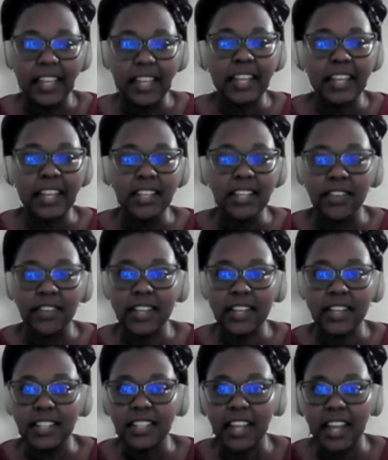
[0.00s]

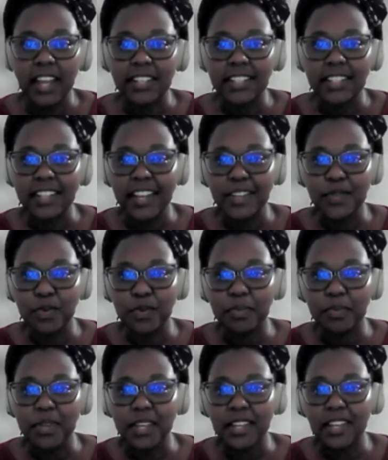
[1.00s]
iterated. And as
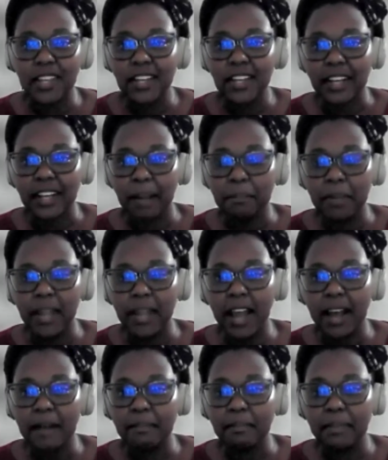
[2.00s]
we'll be wrapping
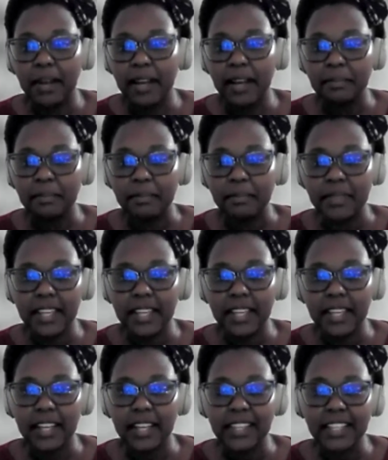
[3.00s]
up
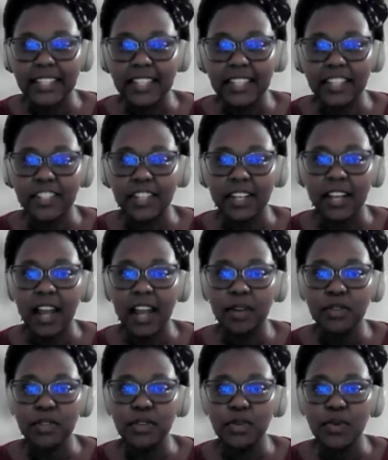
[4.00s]
the session,
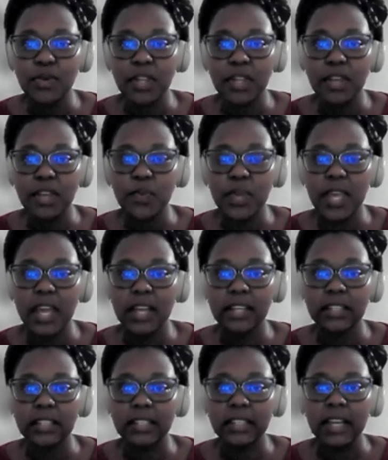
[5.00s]
how do you think we
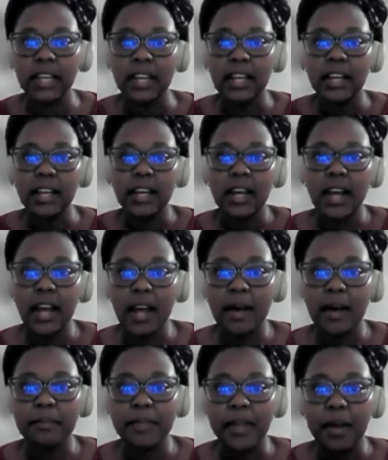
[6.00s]
can
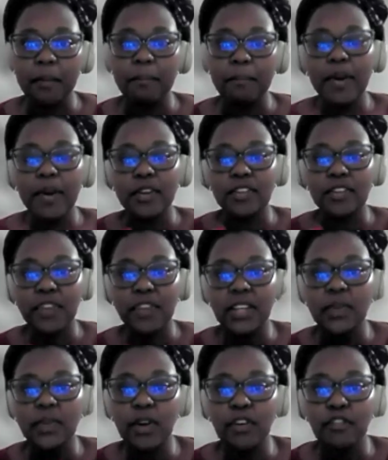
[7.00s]

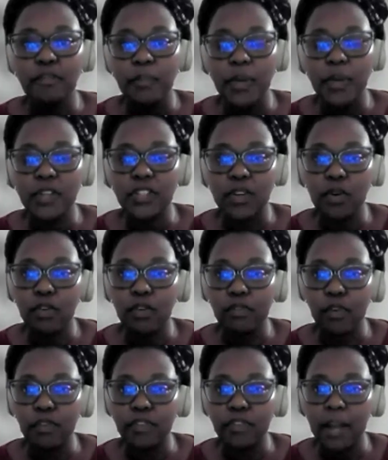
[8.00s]
find a way of merging,
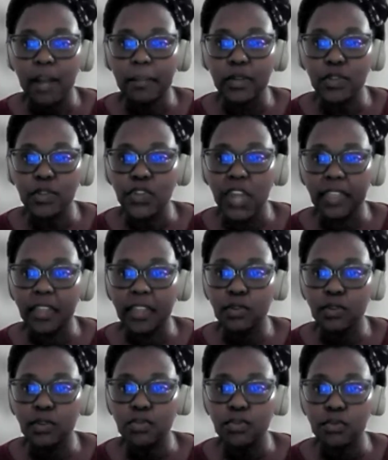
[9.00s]
of coming
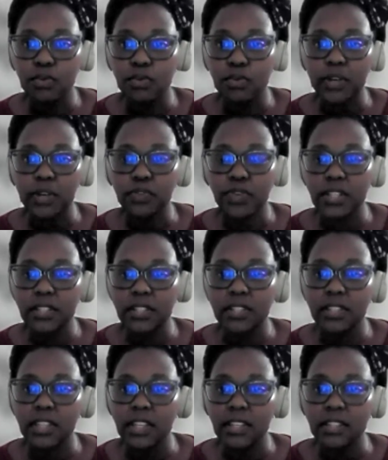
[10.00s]
together to
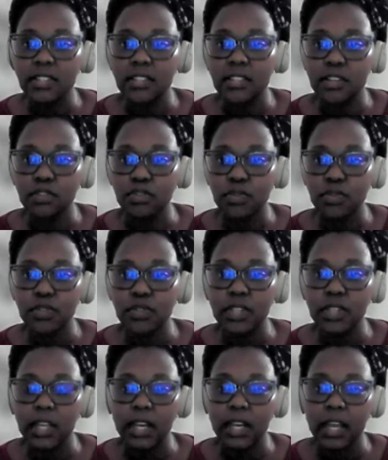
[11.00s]
address these issues
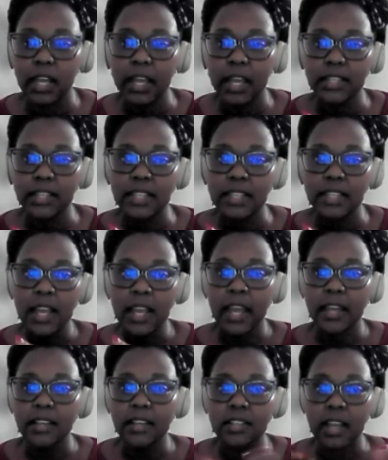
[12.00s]
that are at
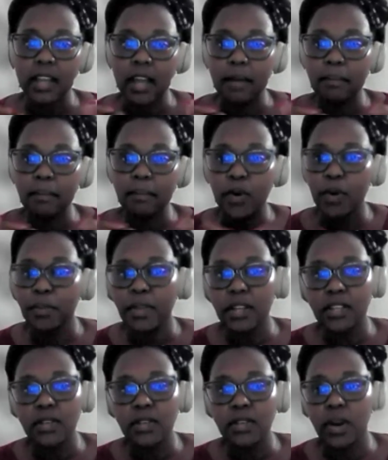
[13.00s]
hand,
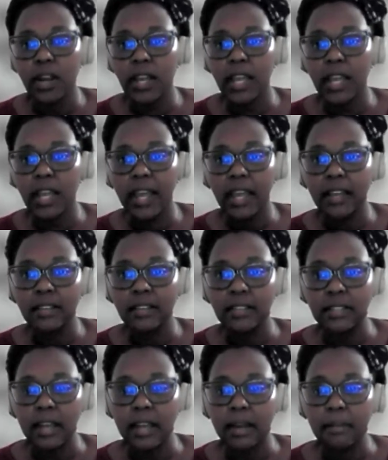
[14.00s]
community work
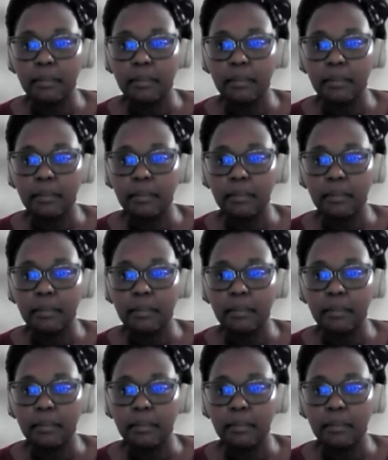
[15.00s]
and